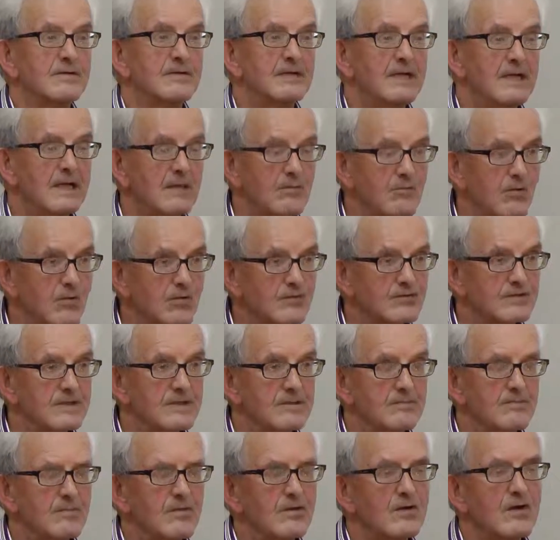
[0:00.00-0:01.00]
He worked in
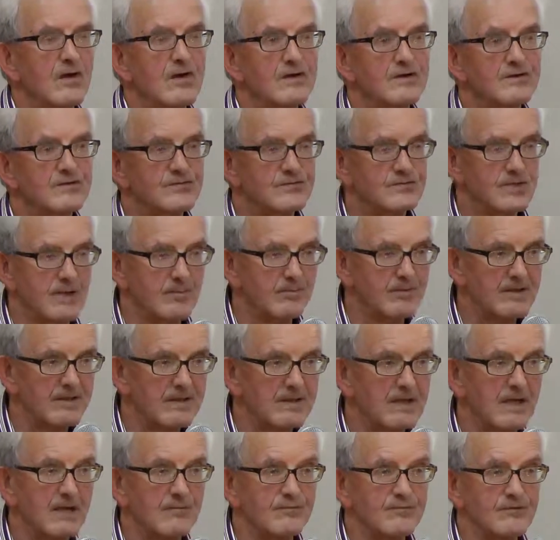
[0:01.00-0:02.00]
Malloy's shop in
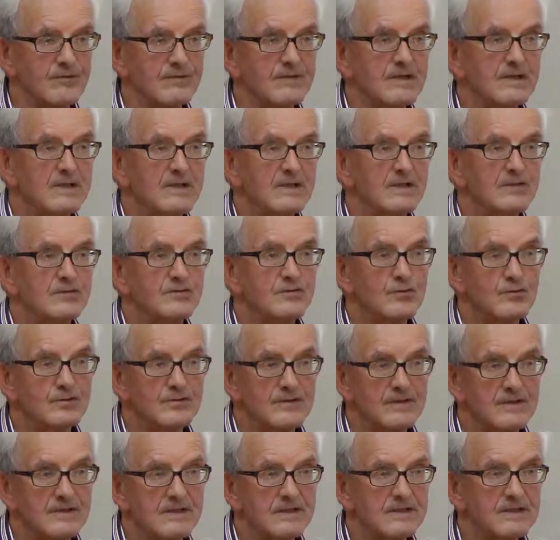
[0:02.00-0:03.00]
Longford, during the
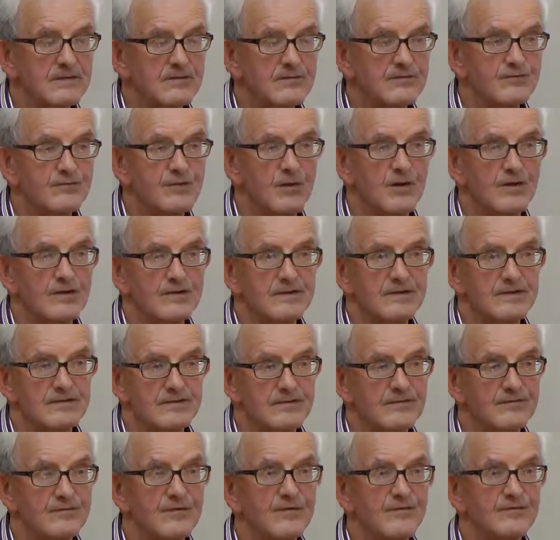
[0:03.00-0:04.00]
1940s
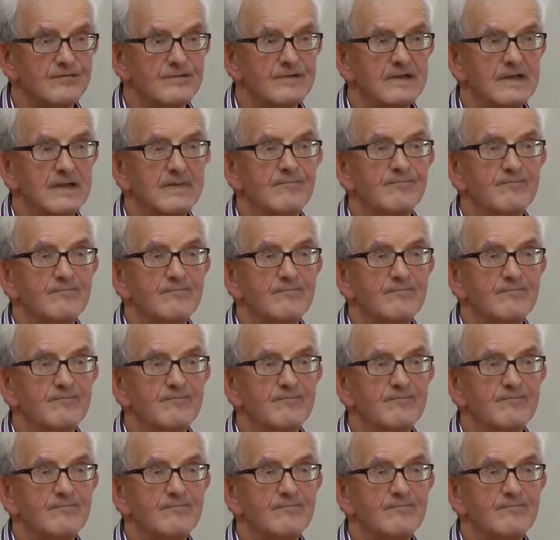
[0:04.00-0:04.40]
to 50.